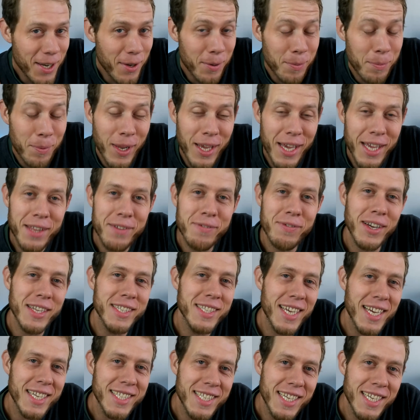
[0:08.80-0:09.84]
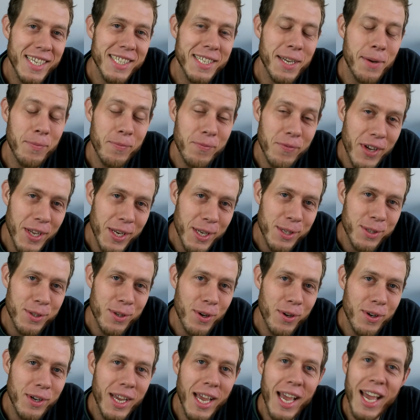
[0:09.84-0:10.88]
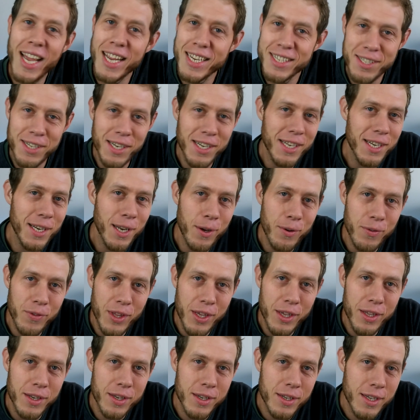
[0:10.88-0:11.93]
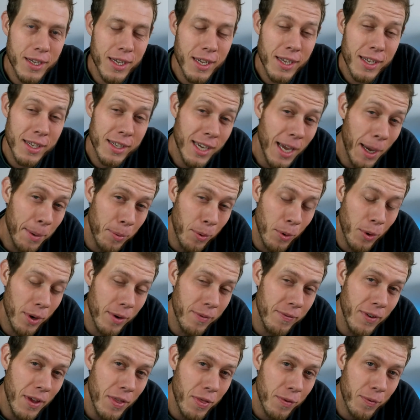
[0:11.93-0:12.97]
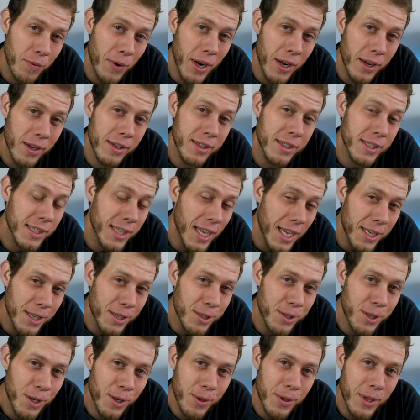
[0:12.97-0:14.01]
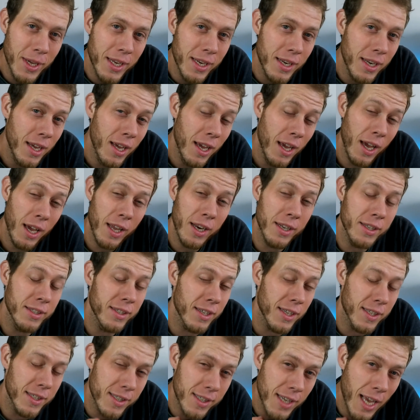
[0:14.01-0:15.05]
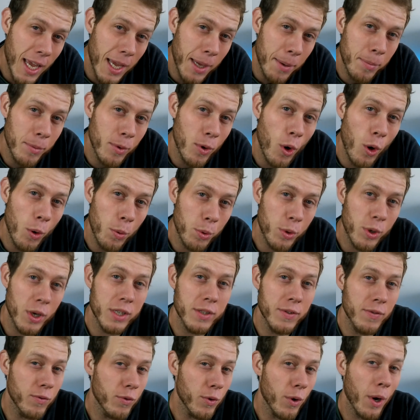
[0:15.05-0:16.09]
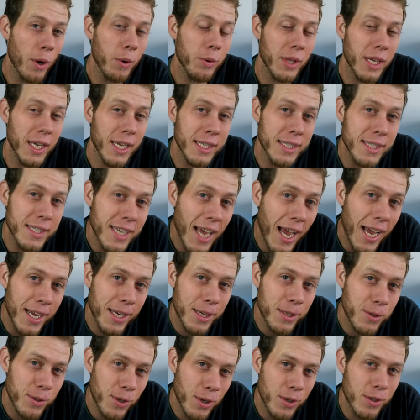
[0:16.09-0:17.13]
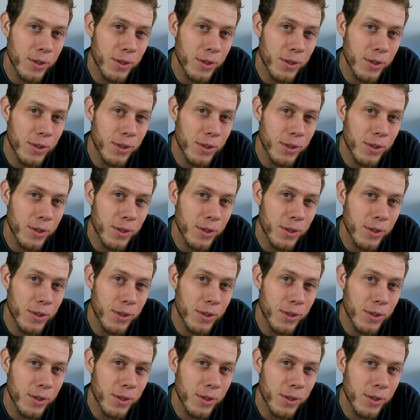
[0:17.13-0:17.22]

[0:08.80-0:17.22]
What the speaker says: to play the fantastic Sam Fender song Angel In Lothian. Capo on the 5th fret, standard tuning, and it's the same chord progression throughout the entire song.